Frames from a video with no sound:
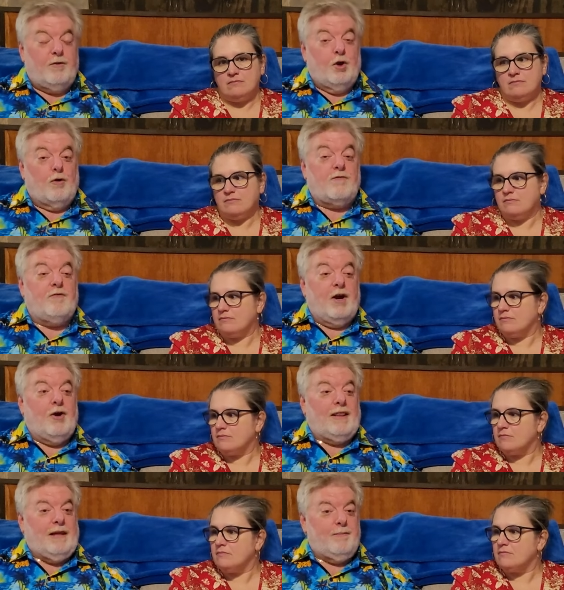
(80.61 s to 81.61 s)
Speaker 1: there's
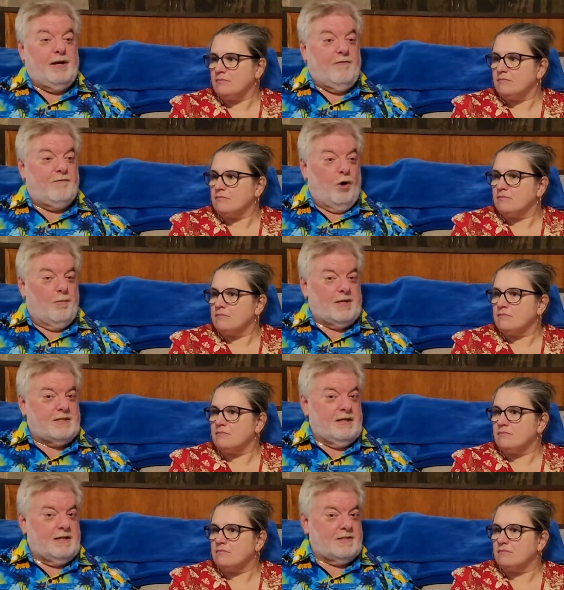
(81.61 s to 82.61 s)
very limited
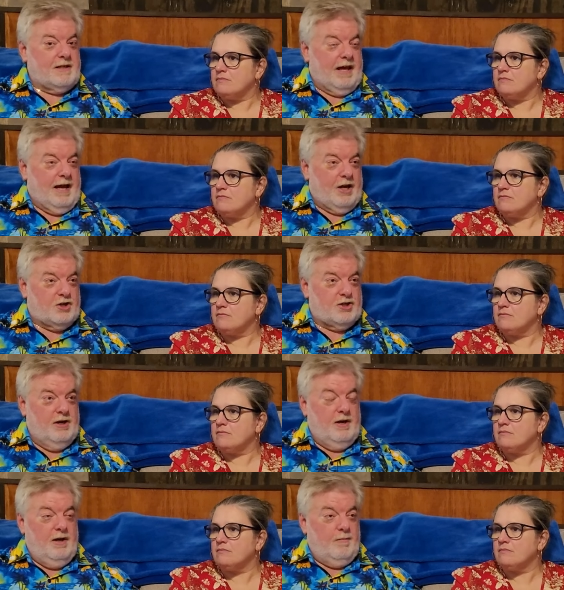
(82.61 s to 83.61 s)
pharmacy slash
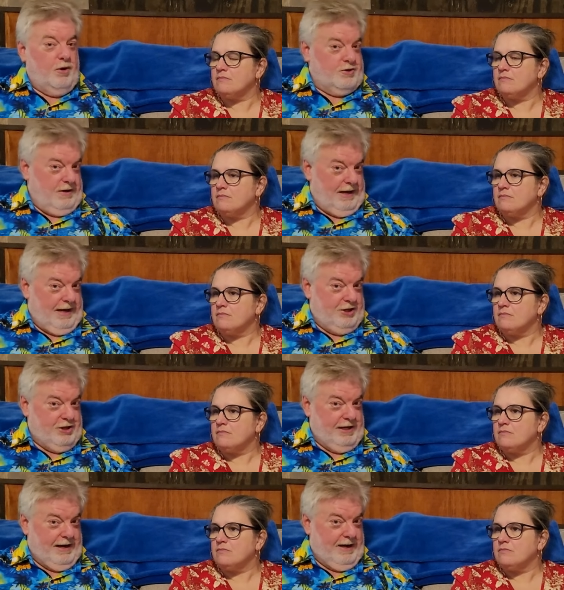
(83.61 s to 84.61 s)
personal
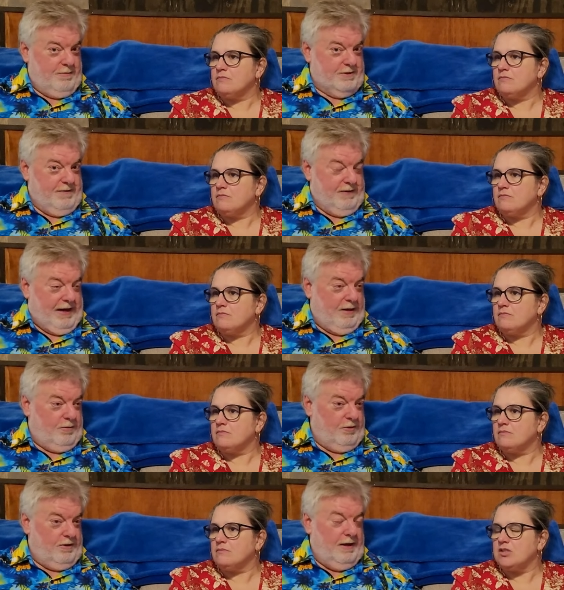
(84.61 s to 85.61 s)
hygiene items
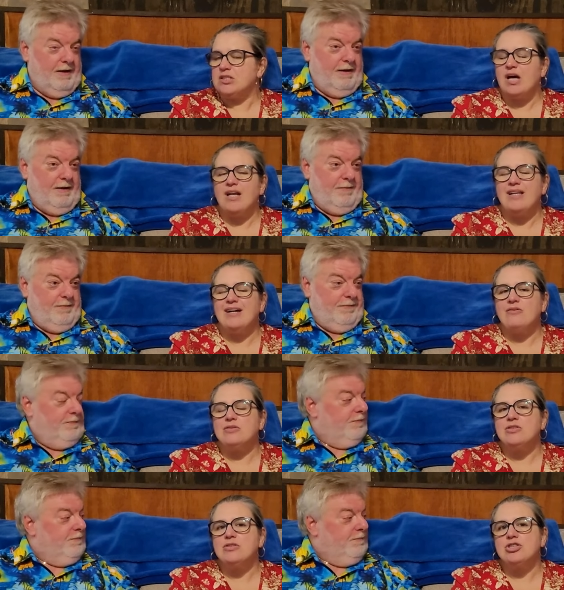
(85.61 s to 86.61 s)
available. It's
Speaker 2: kind of like
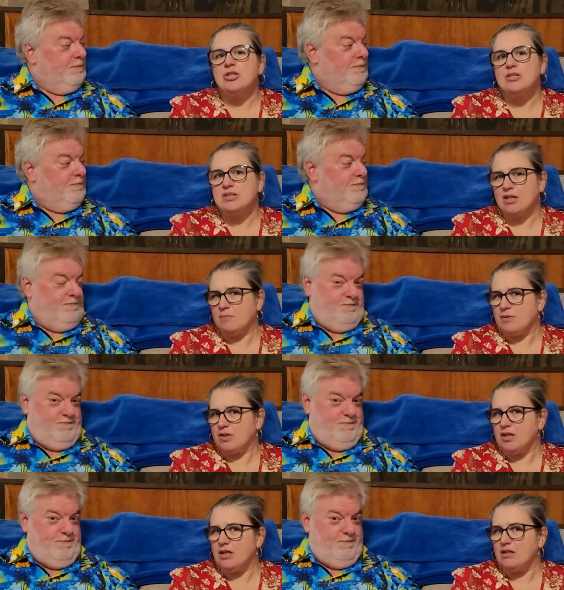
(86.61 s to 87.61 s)
going to a truck stop
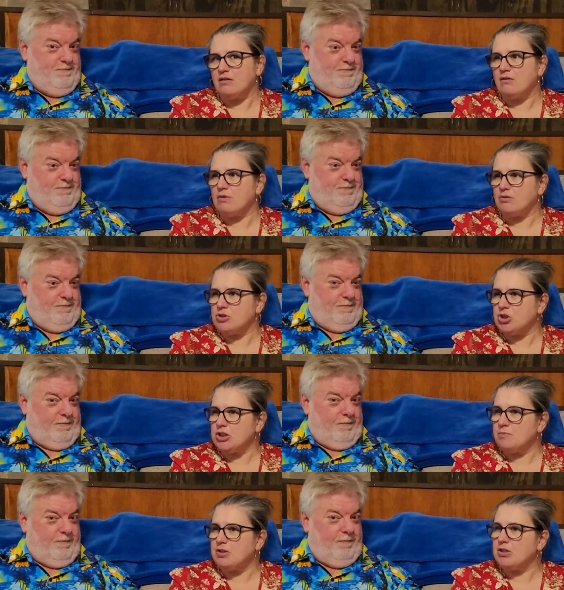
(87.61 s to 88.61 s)
on land on a road
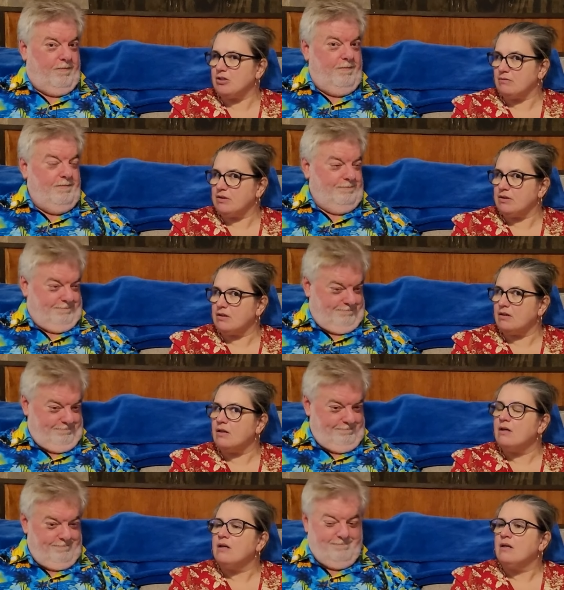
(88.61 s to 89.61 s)
trip, and you go in
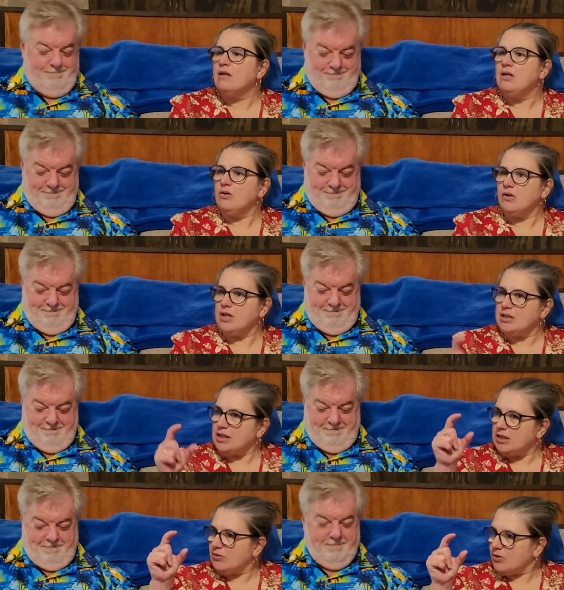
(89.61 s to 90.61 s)
there, you're going to get
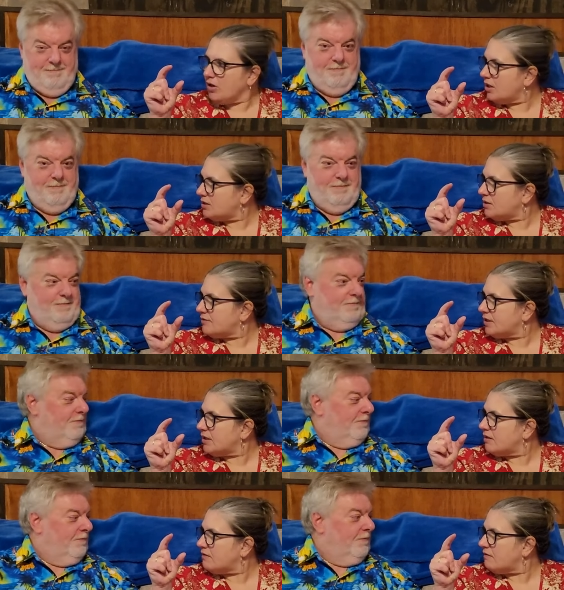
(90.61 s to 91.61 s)
the little cartons of
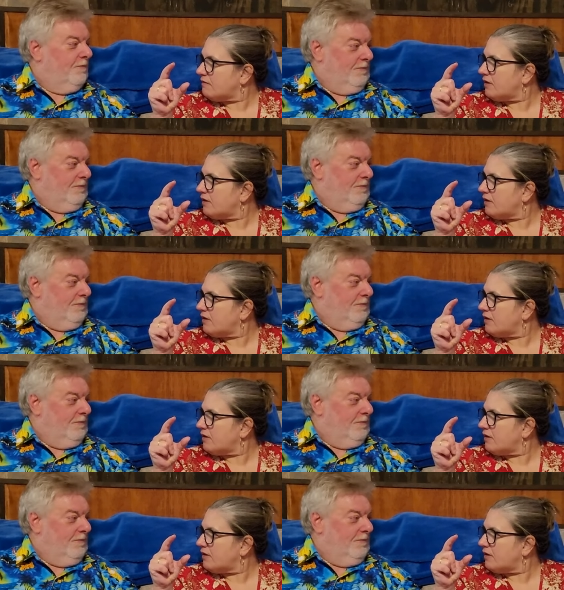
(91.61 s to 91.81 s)
stuff,